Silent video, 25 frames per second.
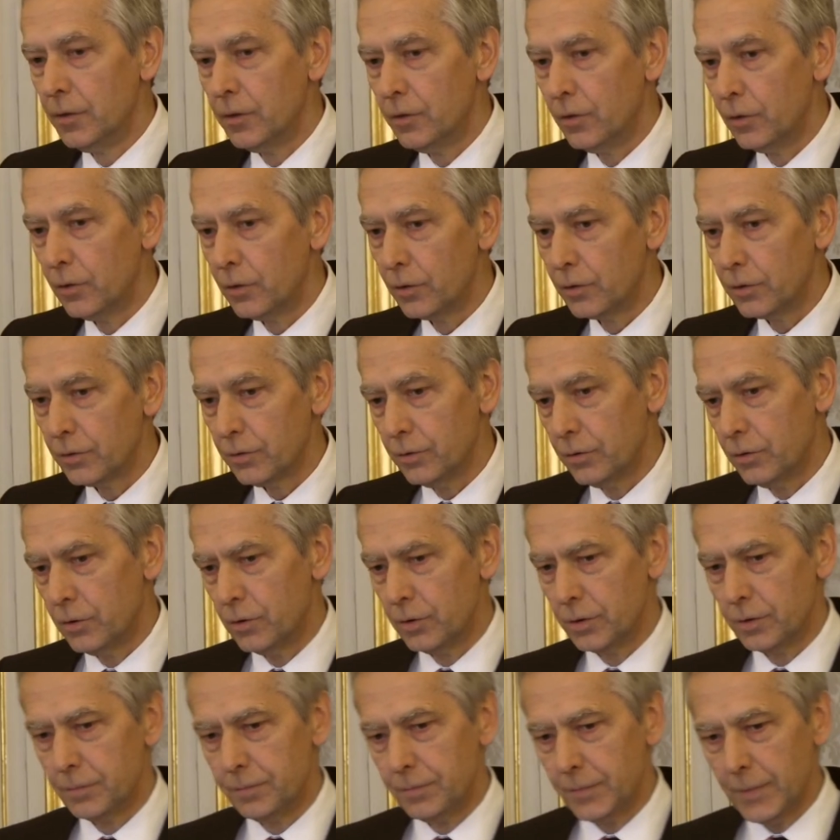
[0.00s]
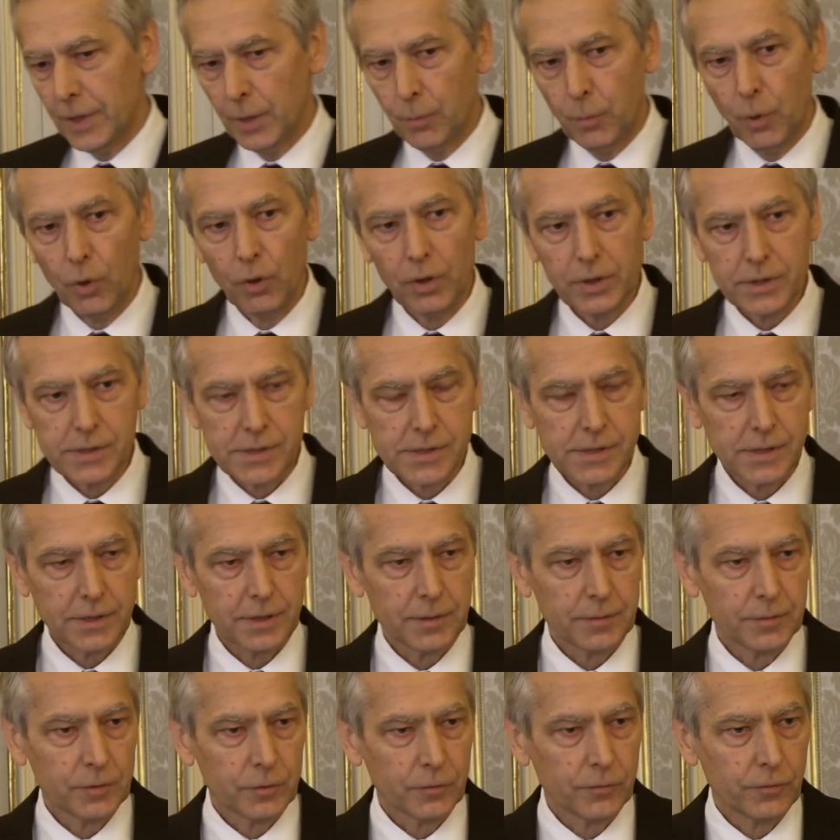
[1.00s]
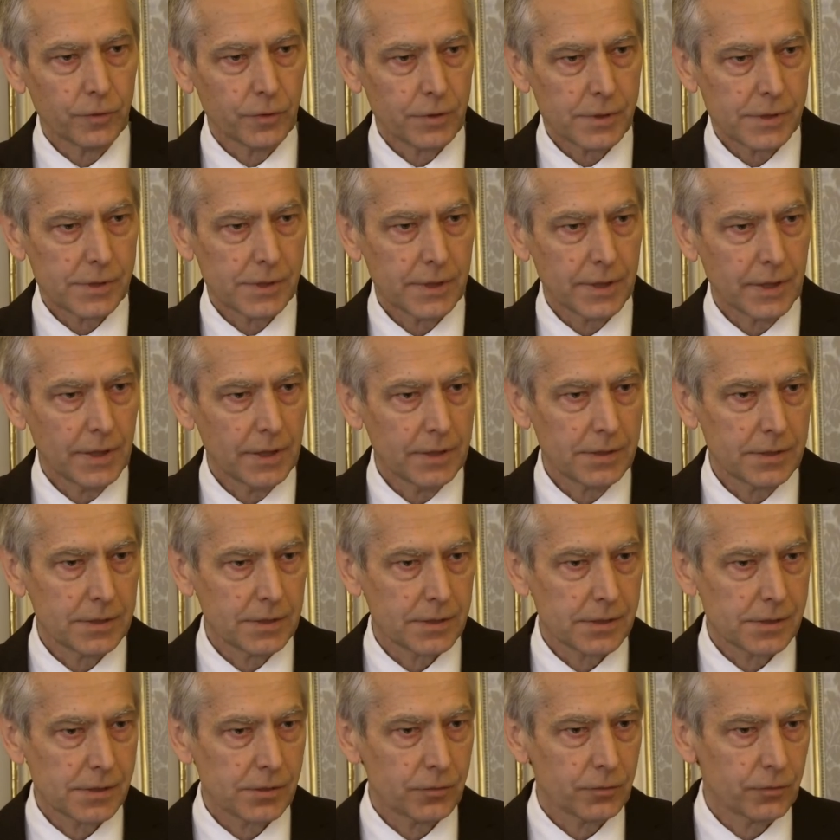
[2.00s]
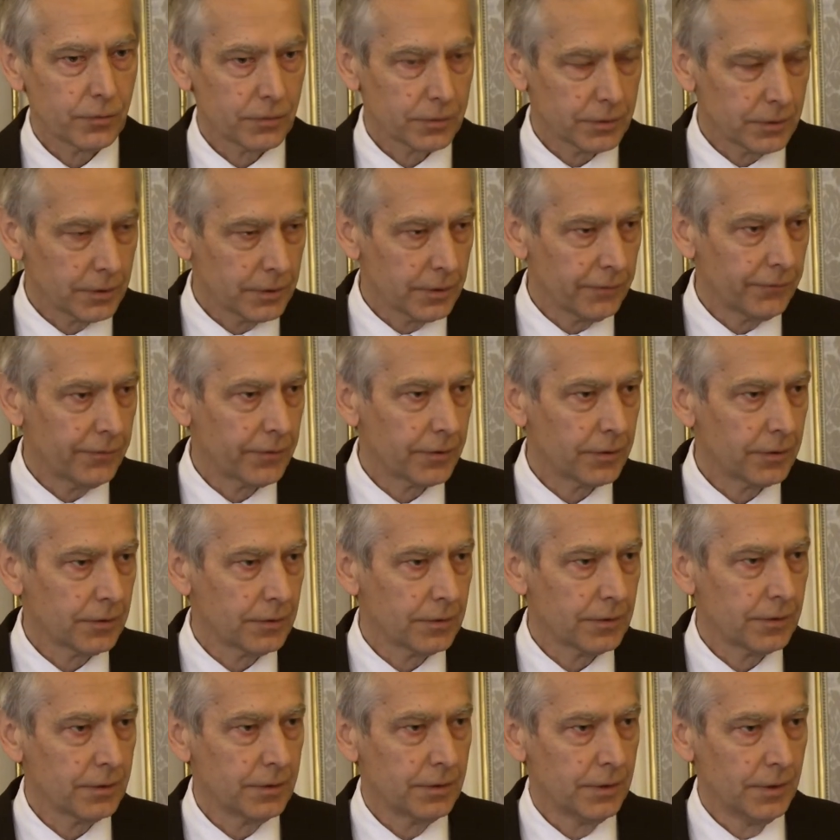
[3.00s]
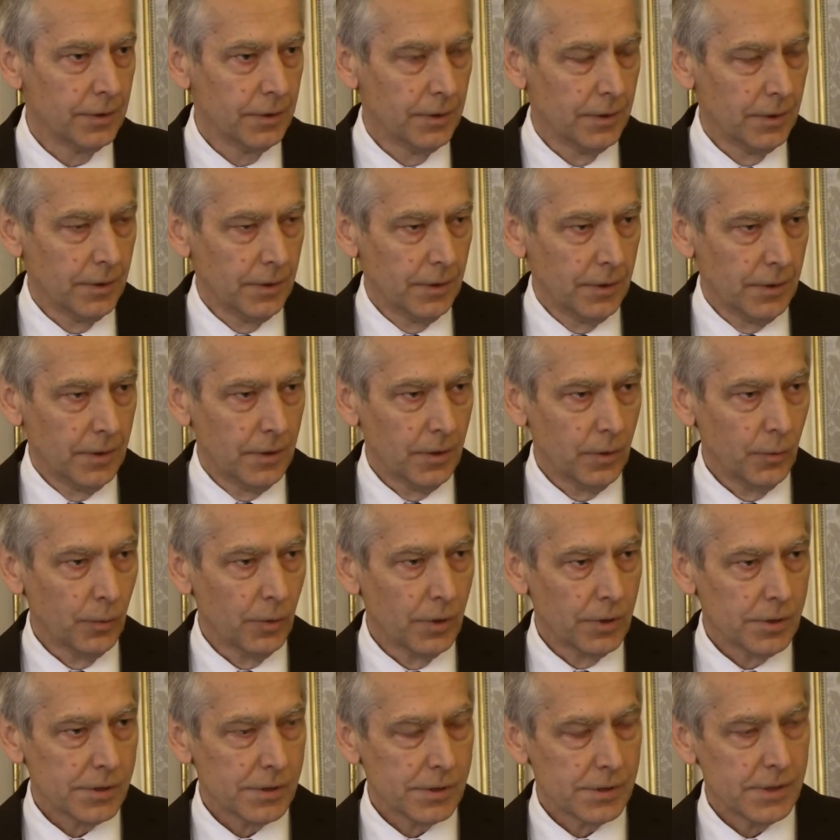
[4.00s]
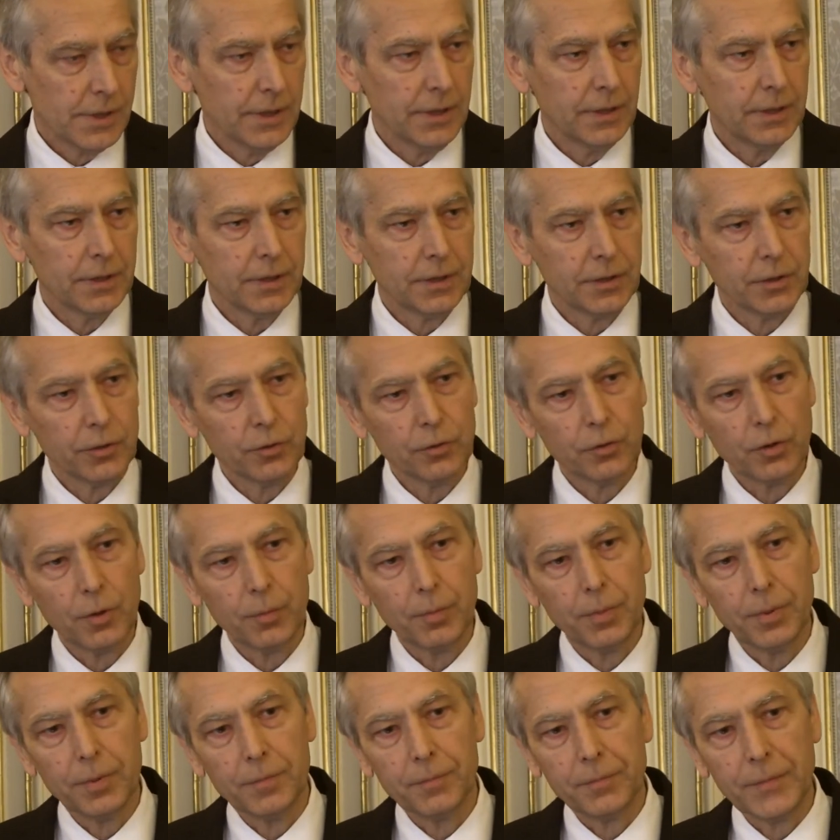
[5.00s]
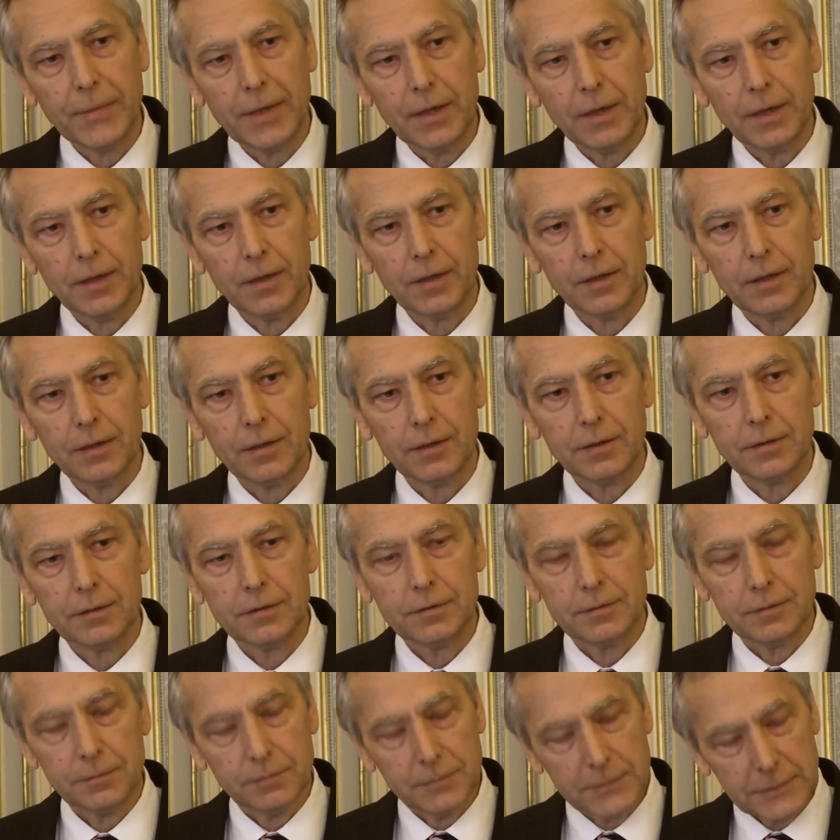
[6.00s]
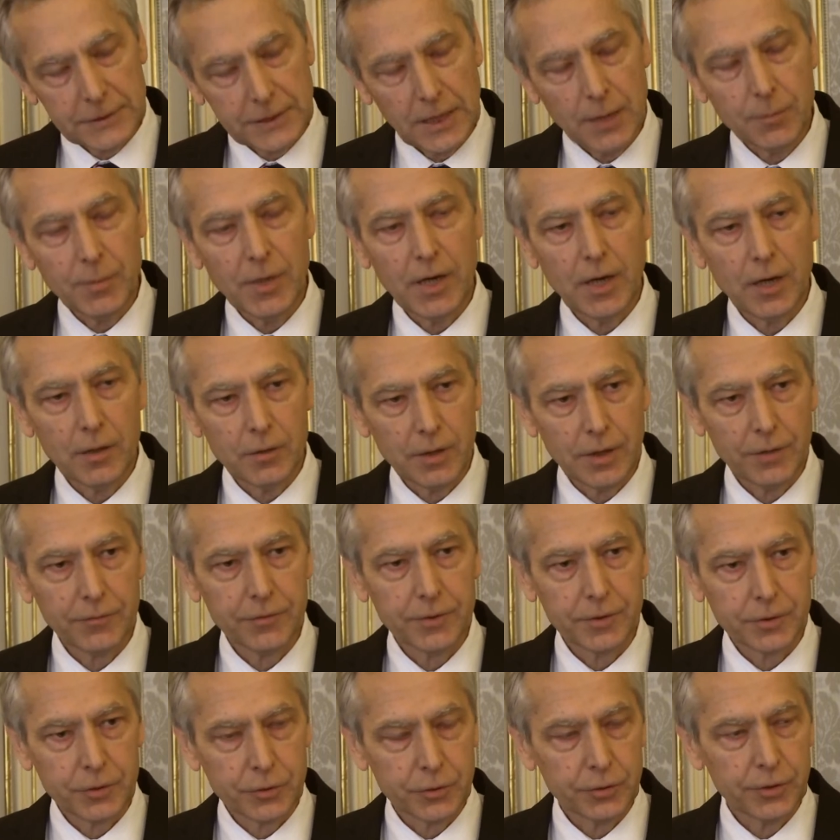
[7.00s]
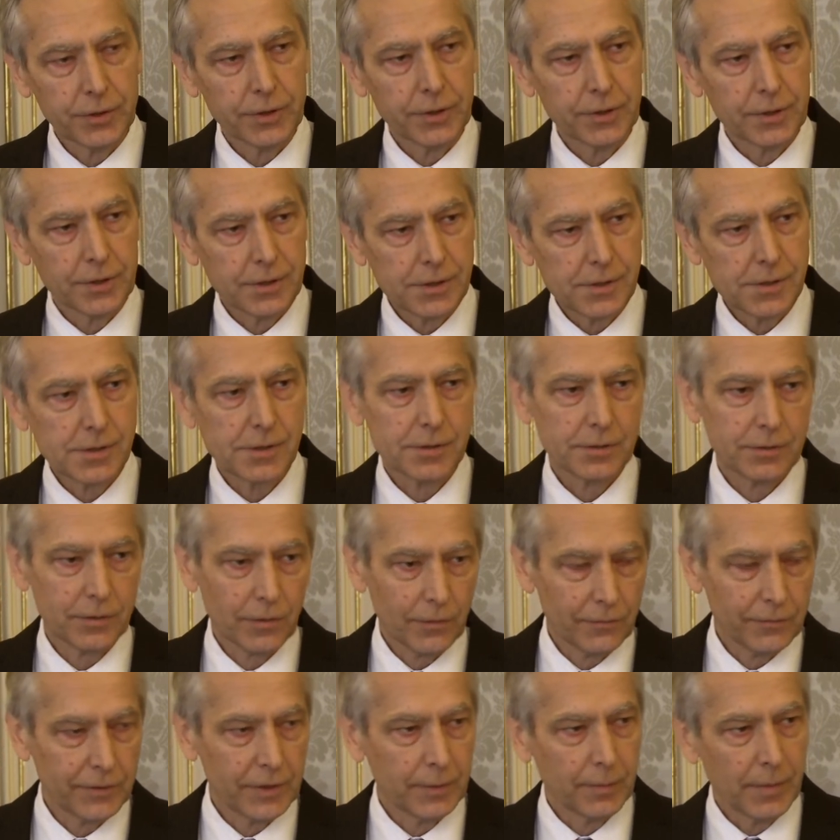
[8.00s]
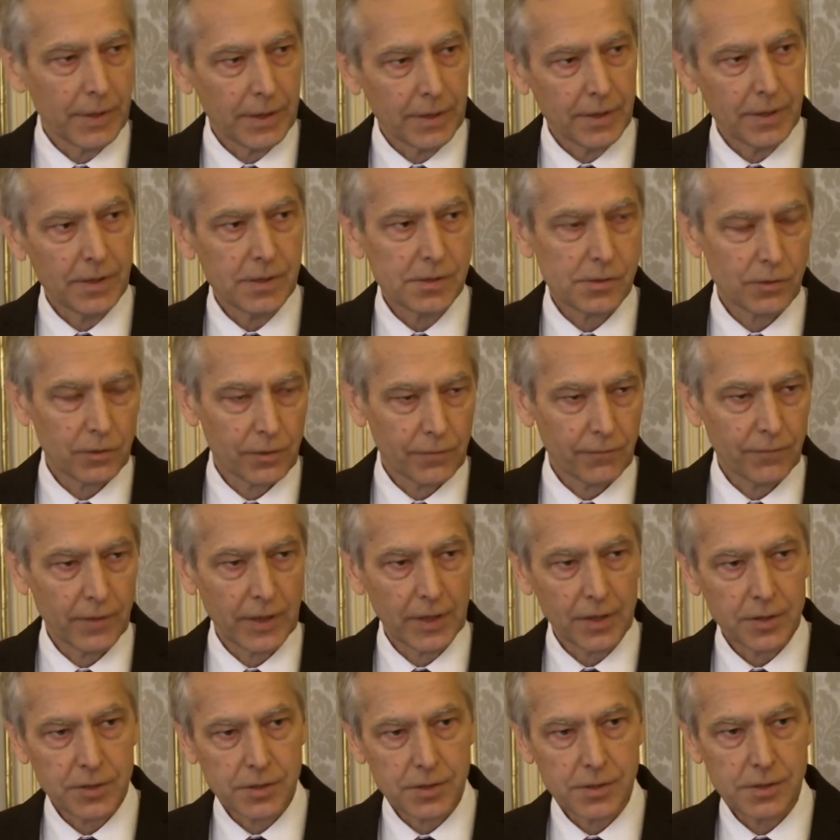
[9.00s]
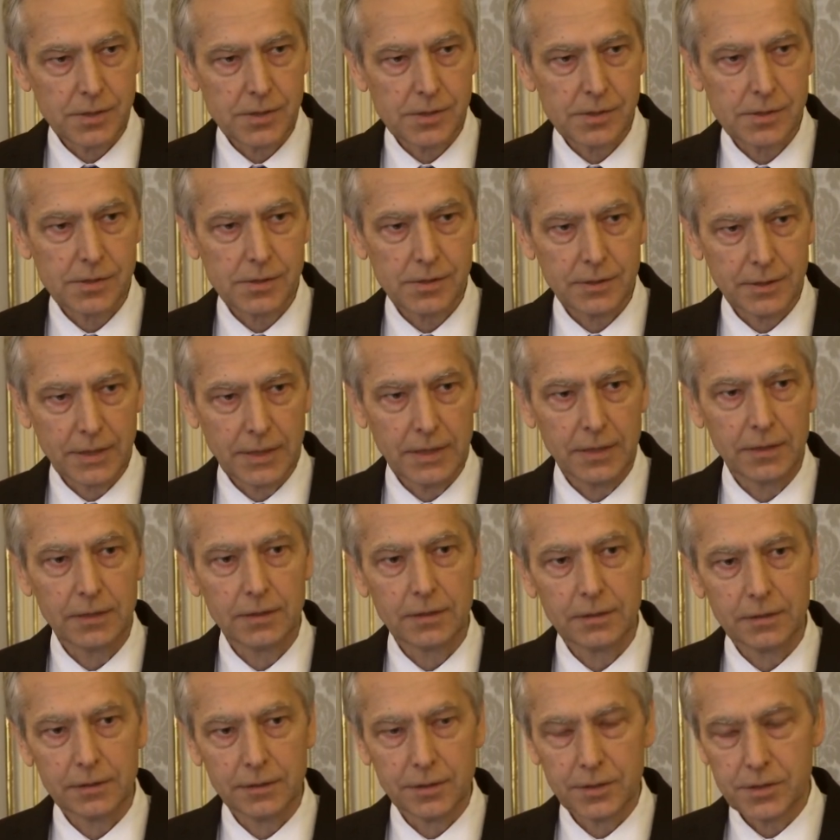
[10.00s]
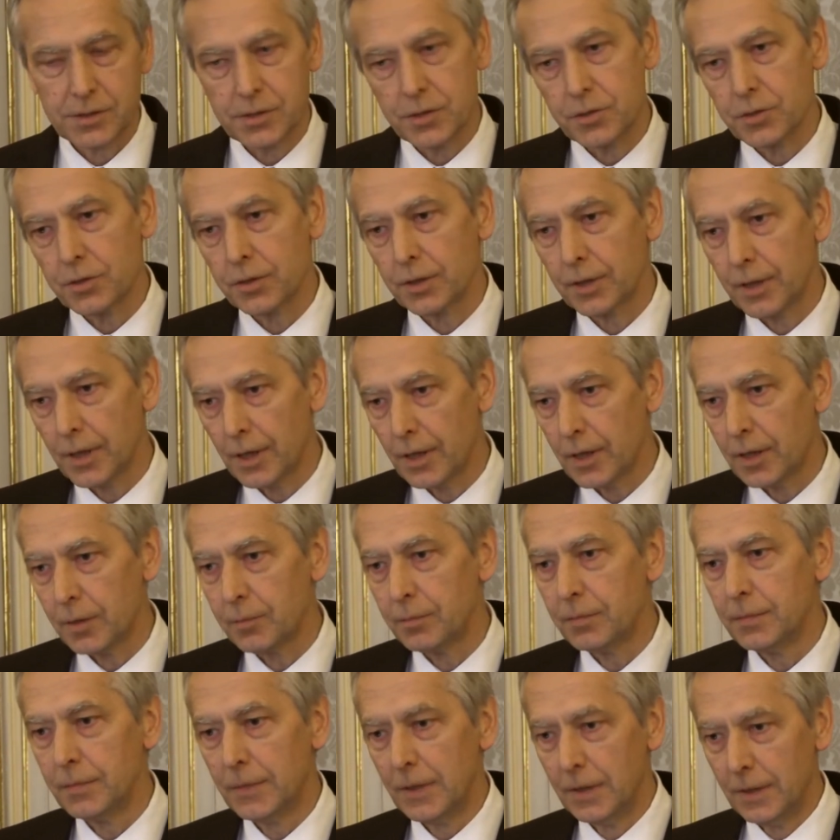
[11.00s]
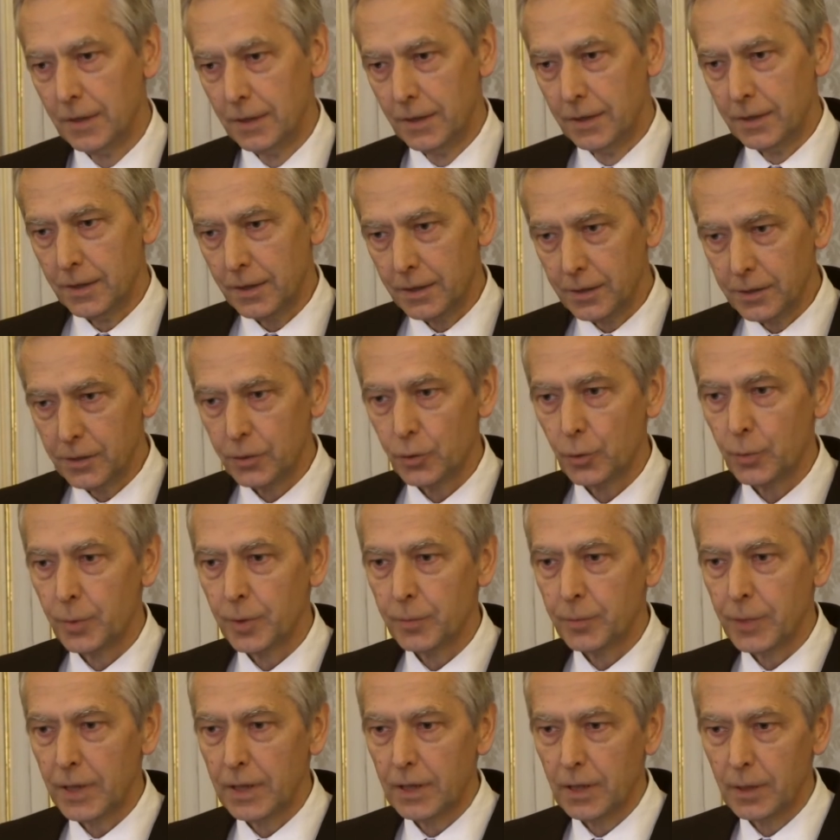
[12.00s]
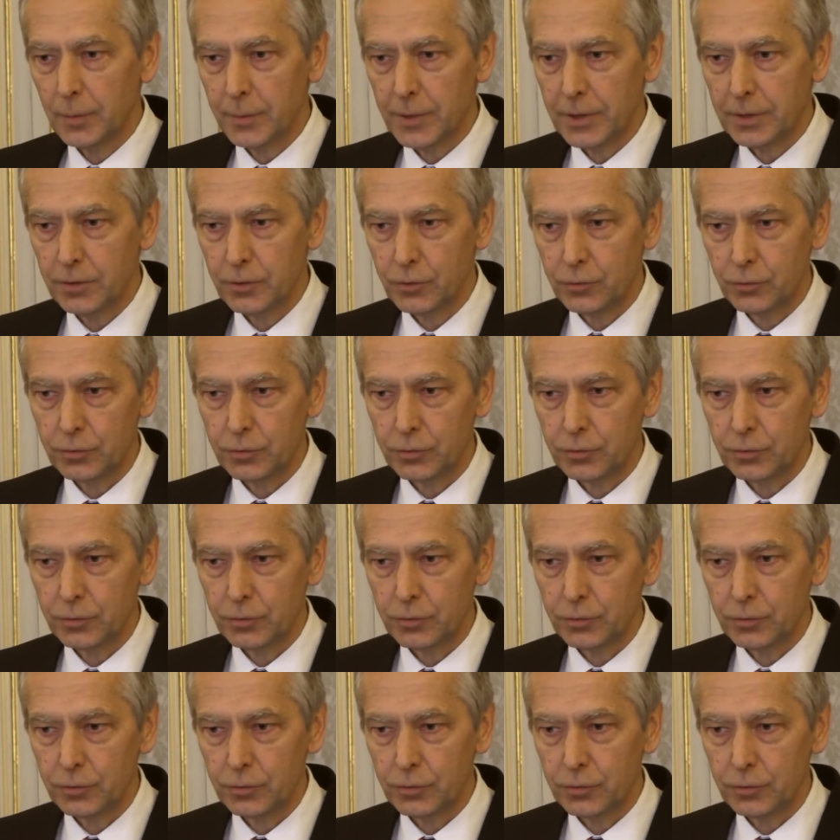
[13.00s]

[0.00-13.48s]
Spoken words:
or policy towards the others, towards the different, was seen in Europe, somehow after 2 years of debates or reflections, then decision came in the European Parliament to